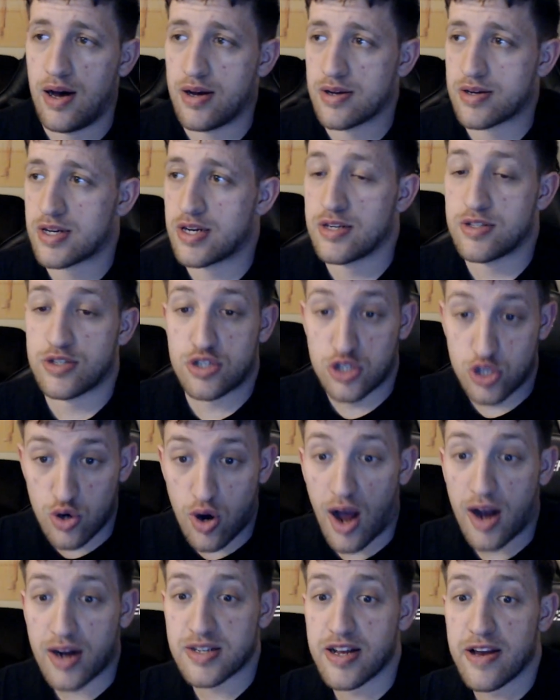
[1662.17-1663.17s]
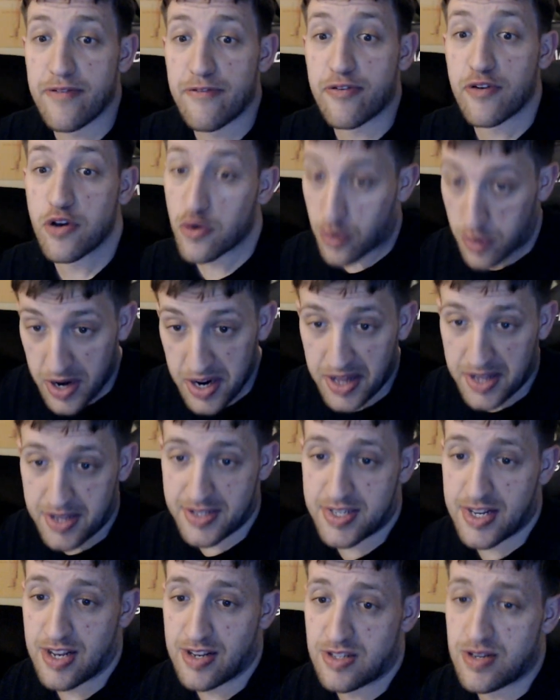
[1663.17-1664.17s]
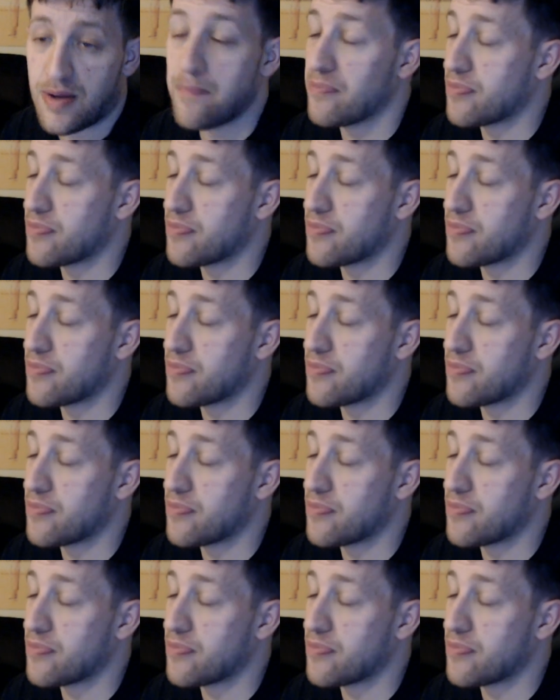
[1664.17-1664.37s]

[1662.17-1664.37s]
constructive criticism.